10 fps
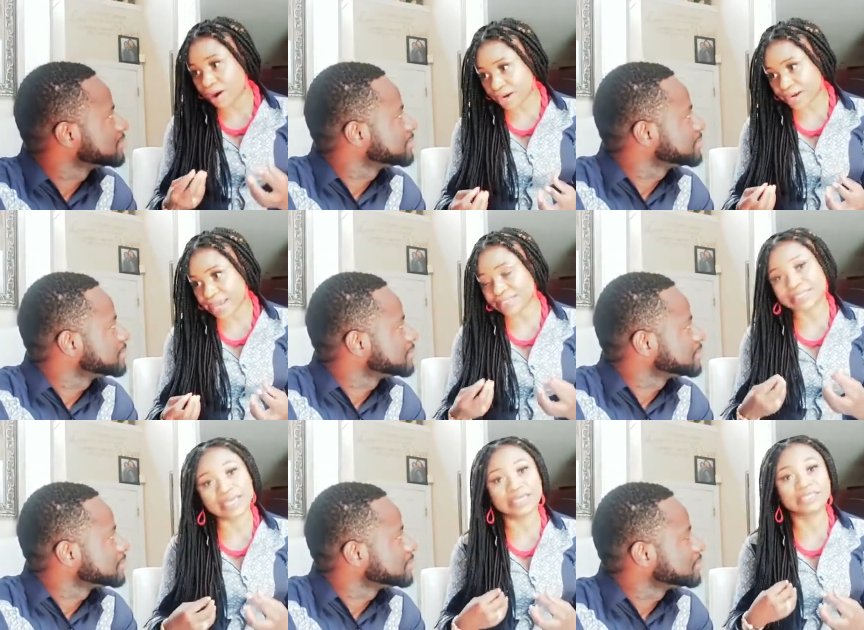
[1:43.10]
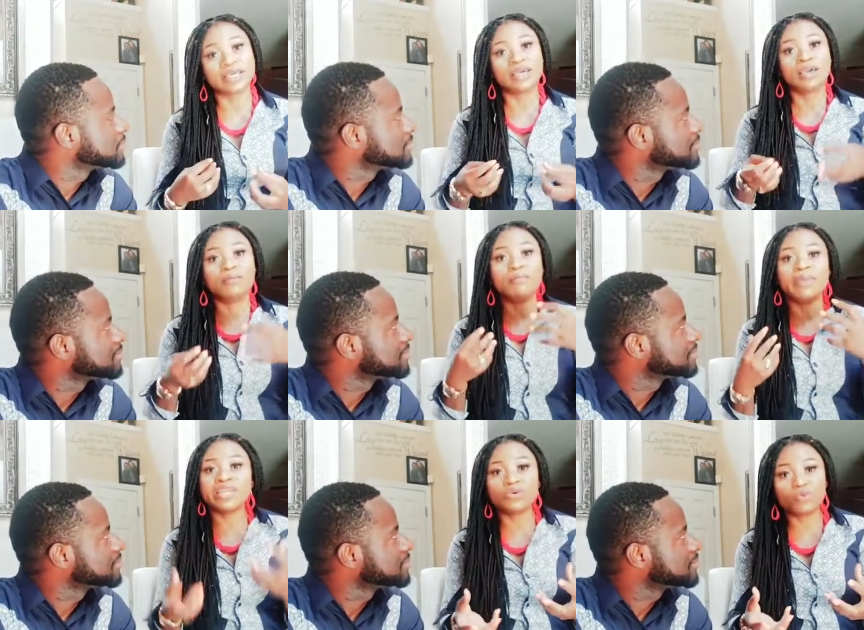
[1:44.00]
Speaker 1: part that says
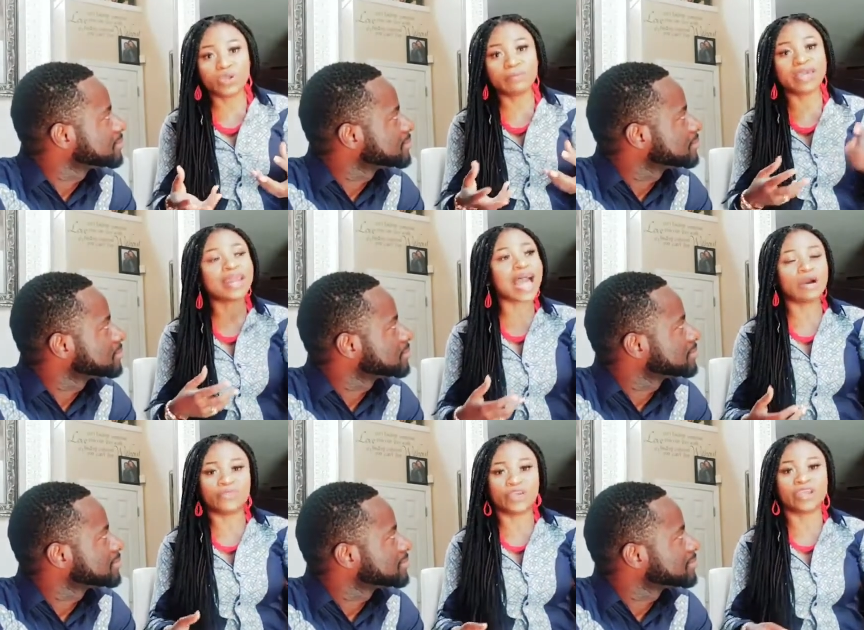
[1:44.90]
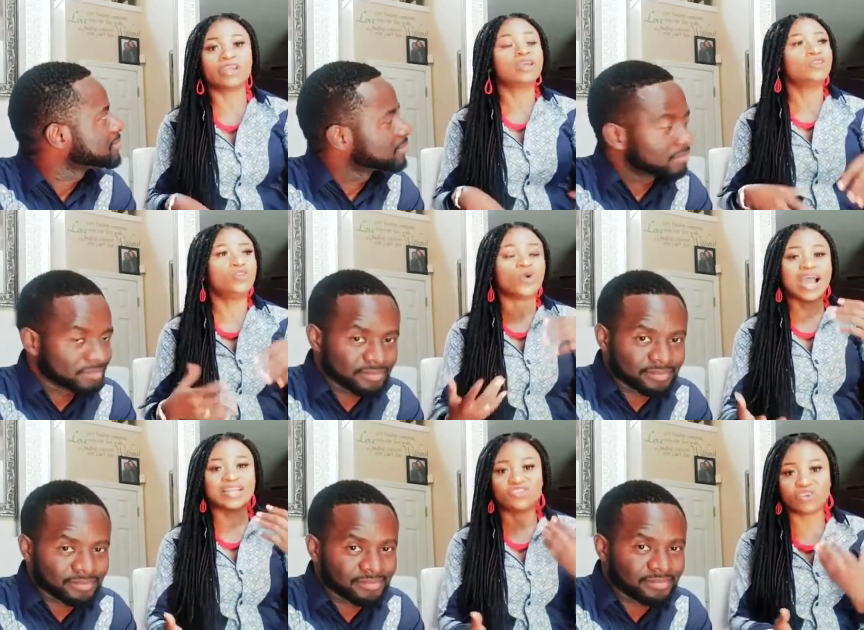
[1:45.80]
many women out there, you
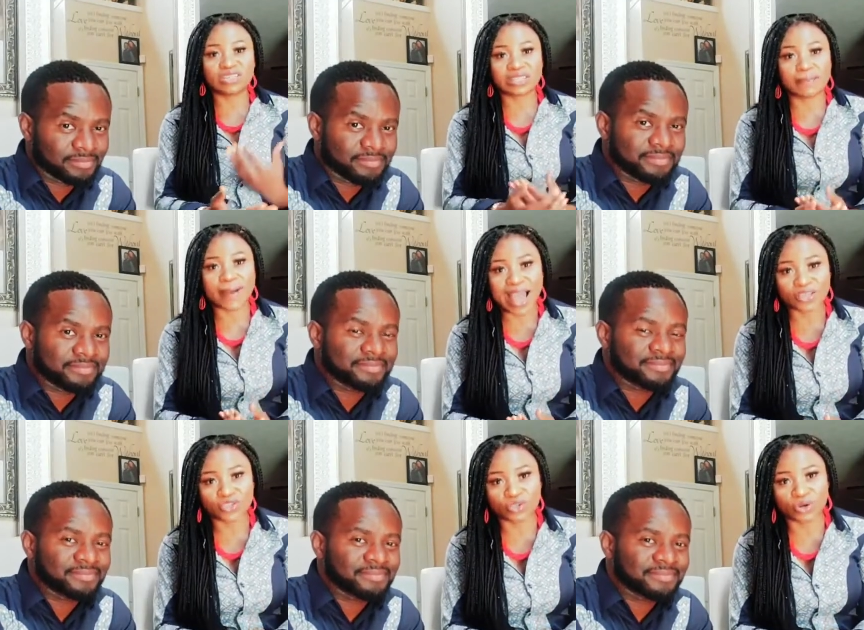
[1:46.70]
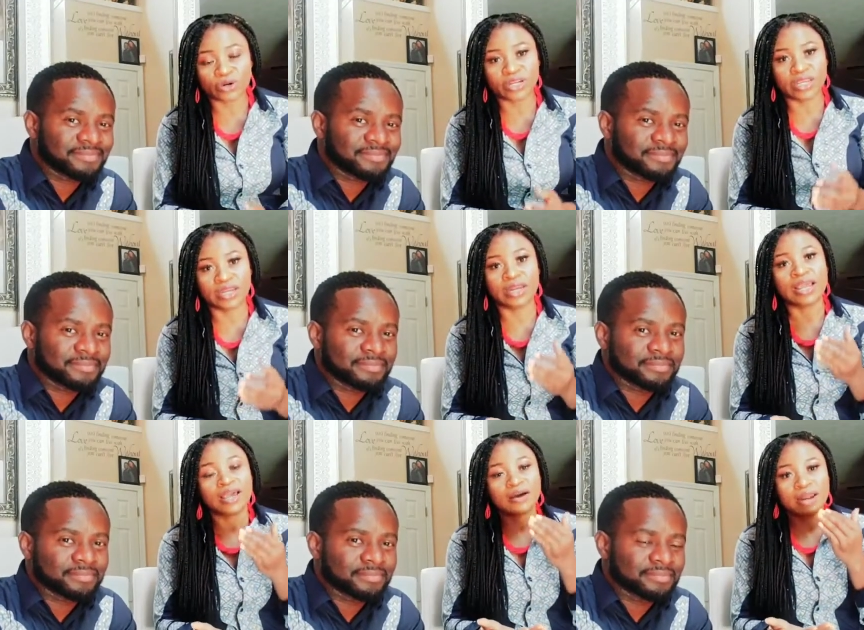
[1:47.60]
address a pastor
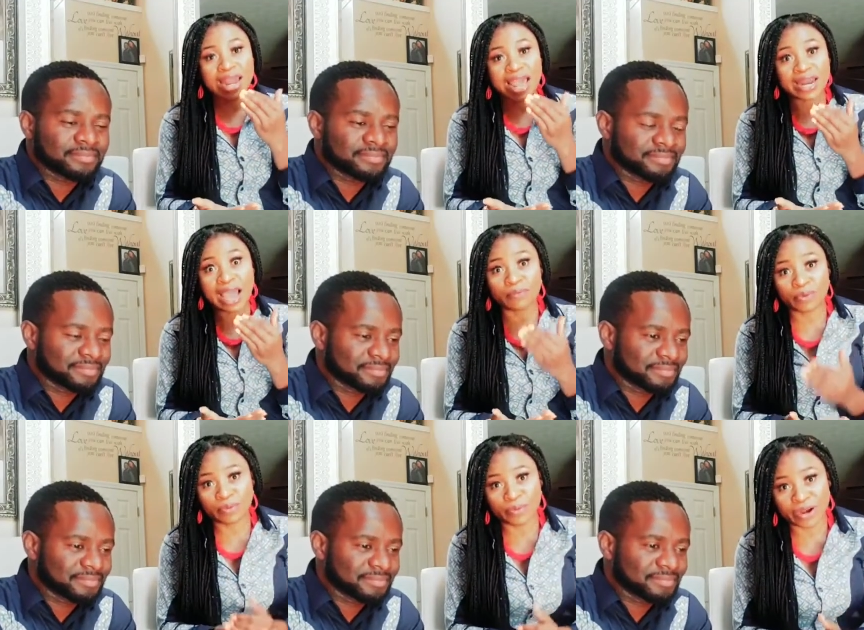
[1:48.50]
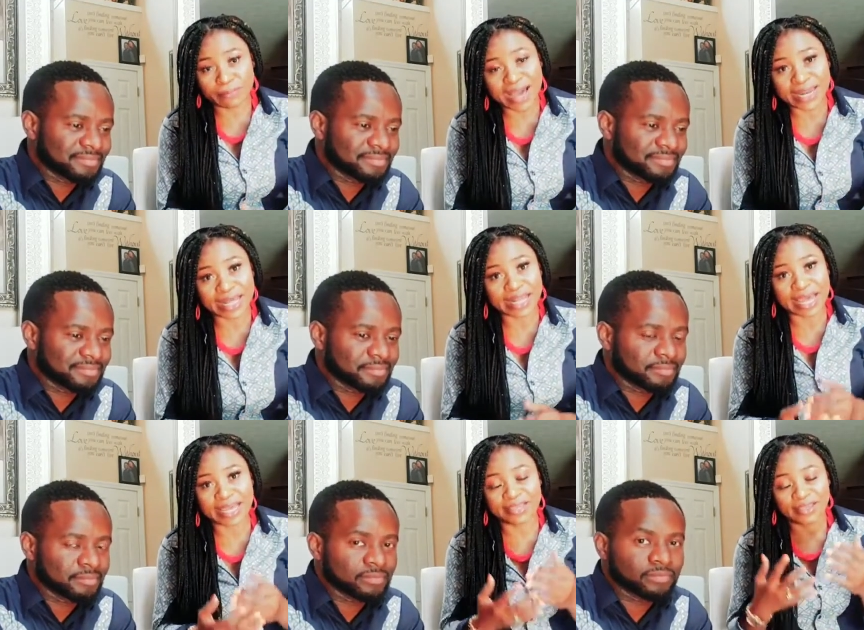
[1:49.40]
in an appropriate manner,
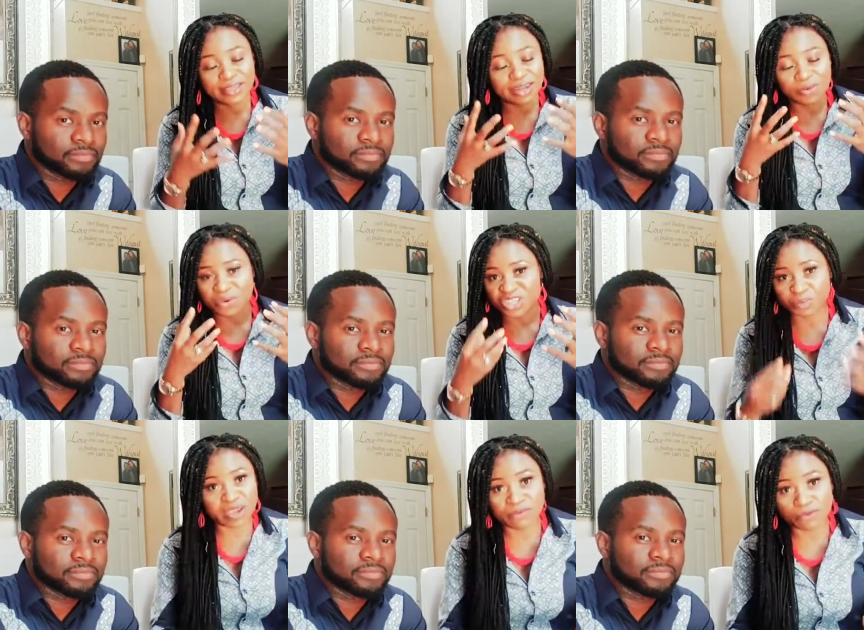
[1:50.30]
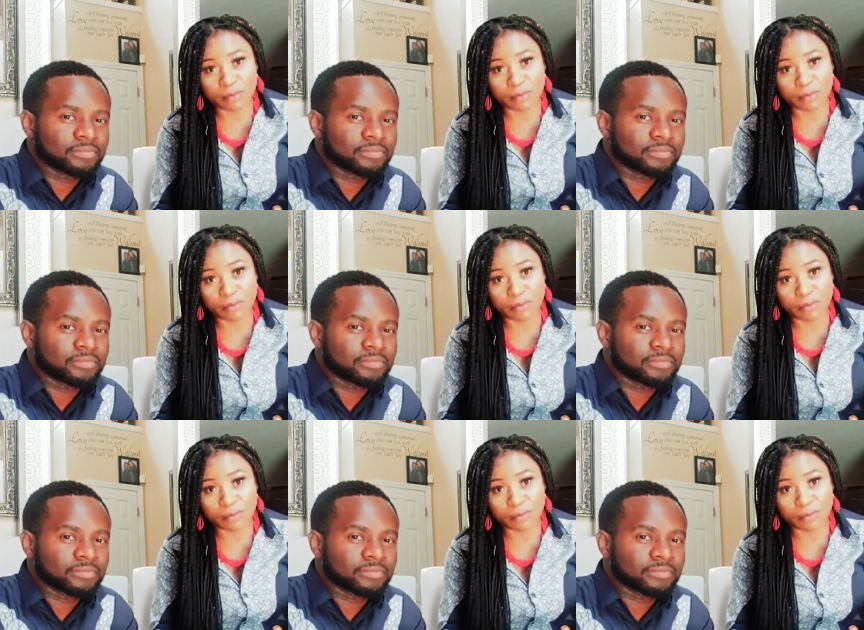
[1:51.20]
like in a respectful